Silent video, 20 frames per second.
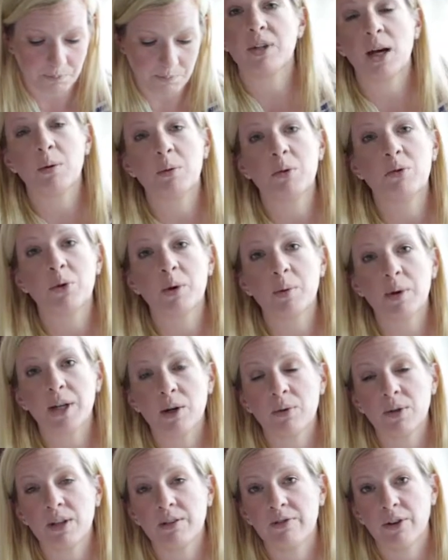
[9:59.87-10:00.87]
Now, before we
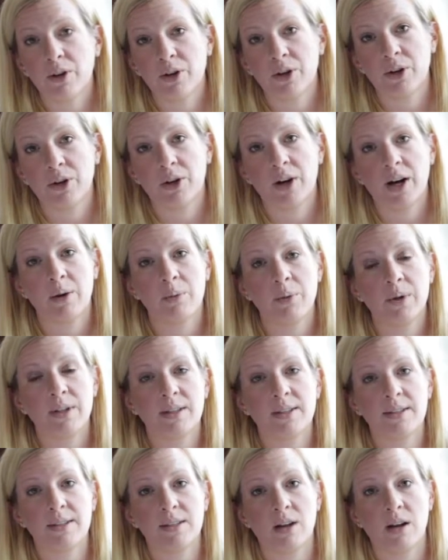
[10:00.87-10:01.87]
go any further, I
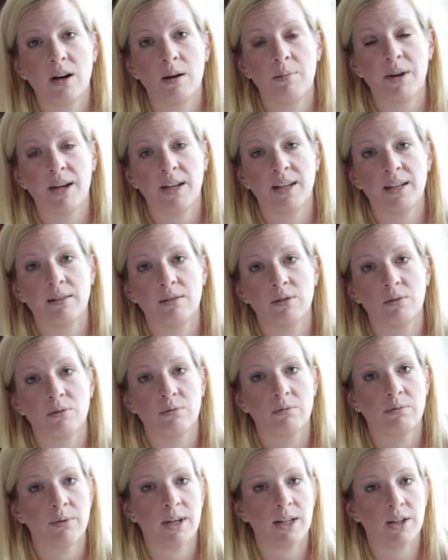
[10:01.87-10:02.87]
want to stop and
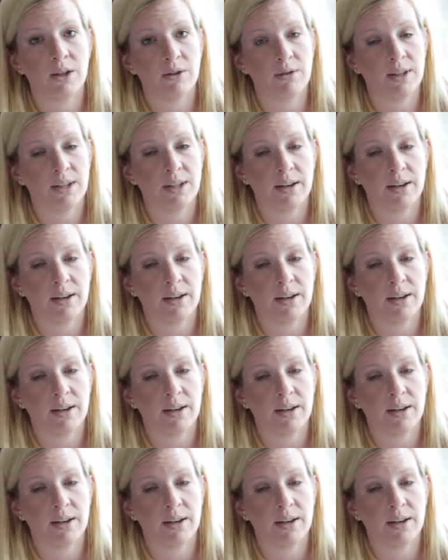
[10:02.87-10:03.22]
read you the